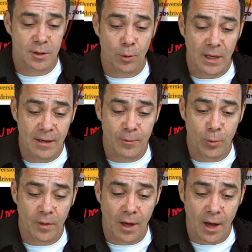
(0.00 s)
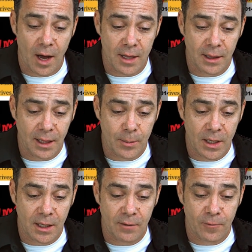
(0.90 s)
So even with
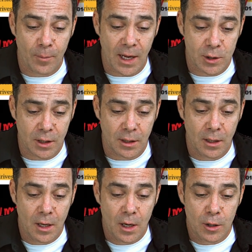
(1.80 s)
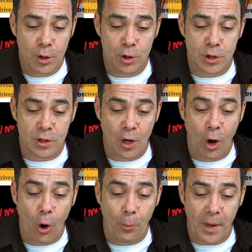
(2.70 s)
unlimited information, you're just
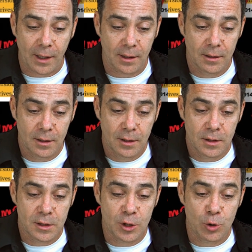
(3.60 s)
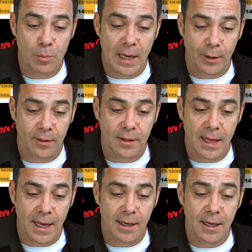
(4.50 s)
hoping to do better than
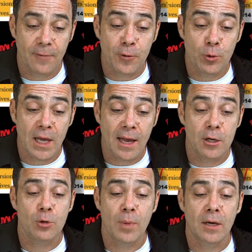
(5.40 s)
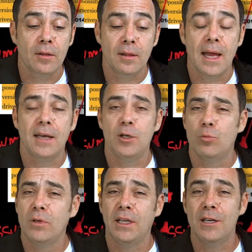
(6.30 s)
that. And if you can do better than that, and you
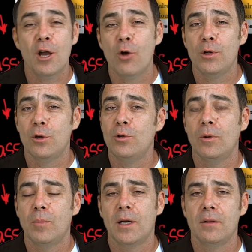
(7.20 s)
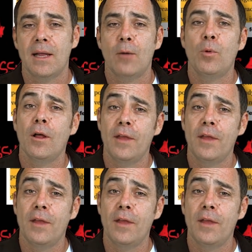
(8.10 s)
really know you're doing better than that, well,